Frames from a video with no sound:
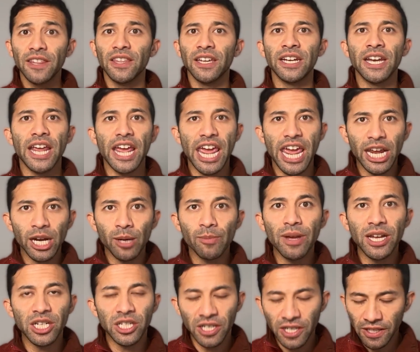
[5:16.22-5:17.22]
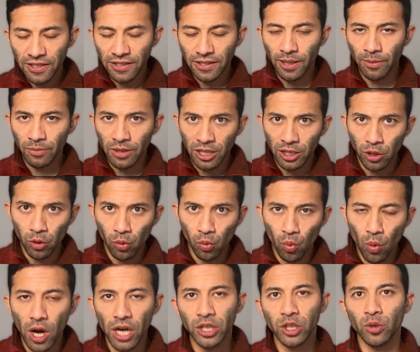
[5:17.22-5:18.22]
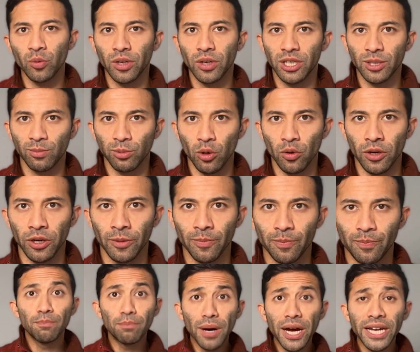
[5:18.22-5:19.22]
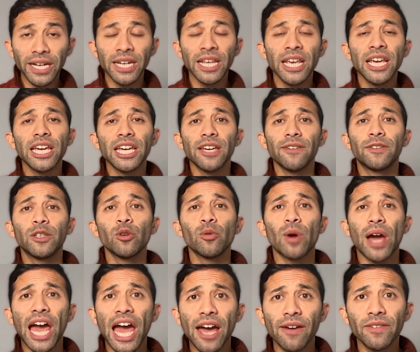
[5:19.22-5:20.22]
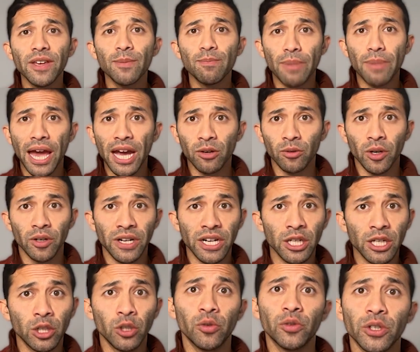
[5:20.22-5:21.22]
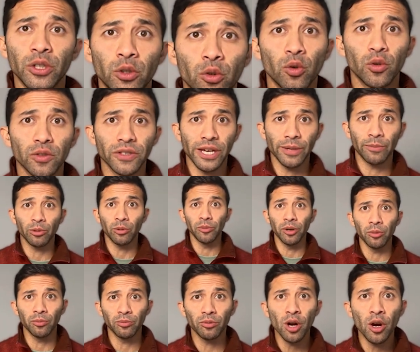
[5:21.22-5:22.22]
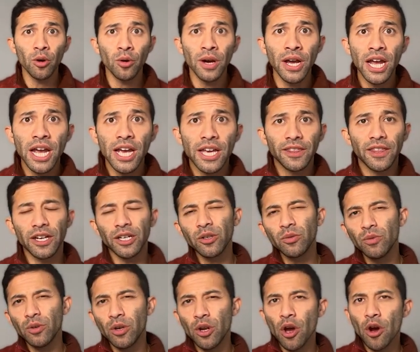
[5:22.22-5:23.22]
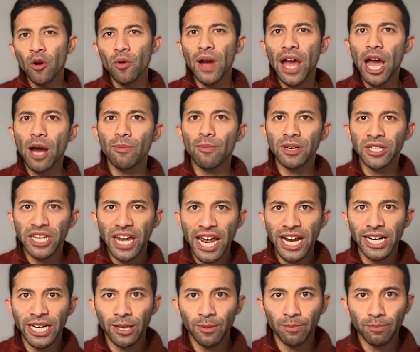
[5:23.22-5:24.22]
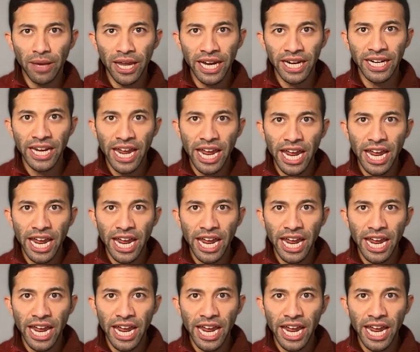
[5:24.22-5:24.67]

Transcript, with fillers: then animation is something you want to explore. But if you have a background in using tools like Premiere Pro, then you know how much editing pain